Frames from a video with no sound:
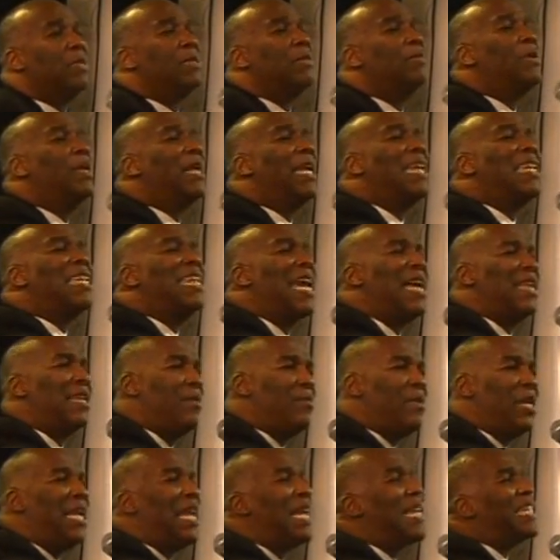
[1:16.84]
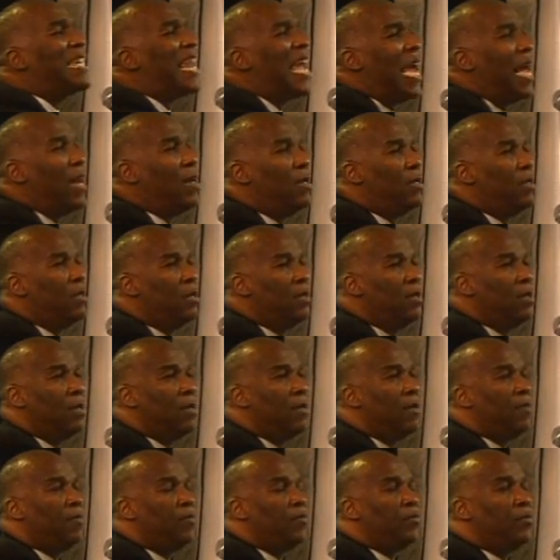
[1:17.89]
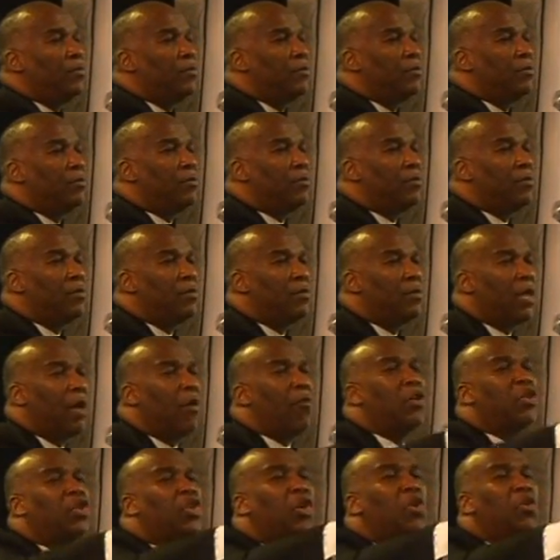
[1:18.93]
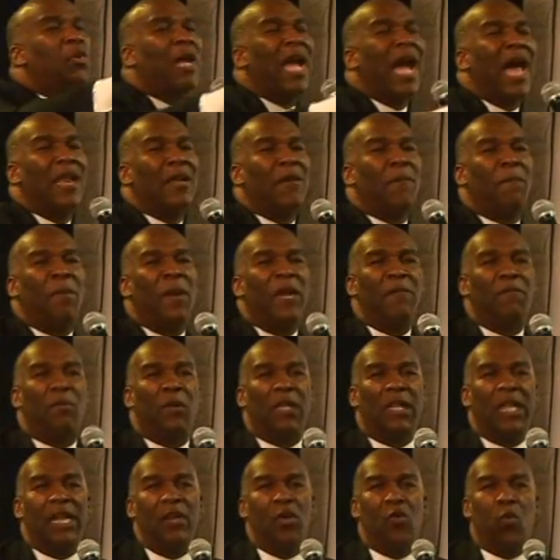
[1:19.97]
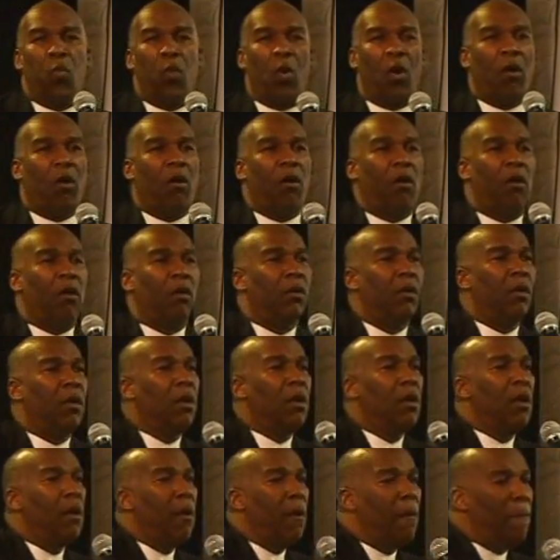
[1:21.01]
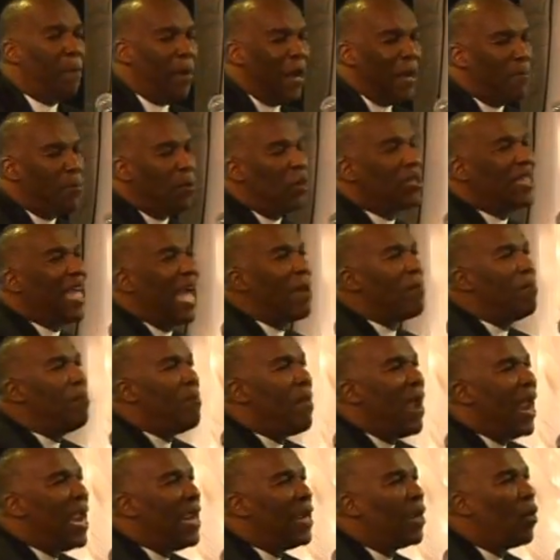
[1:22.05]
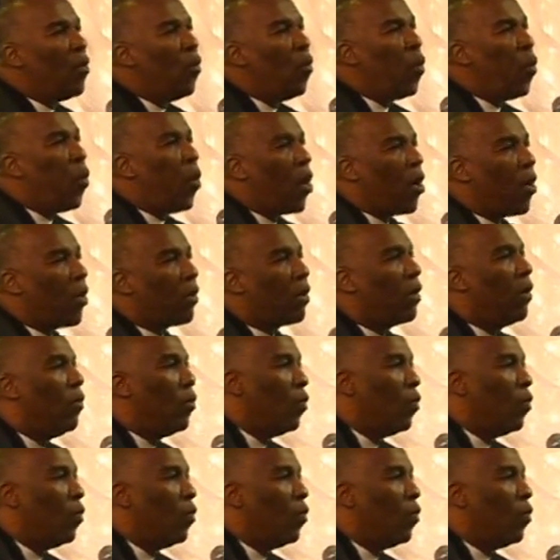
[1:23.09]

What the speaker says: me get that. There are two kinds of people in the world. People that make work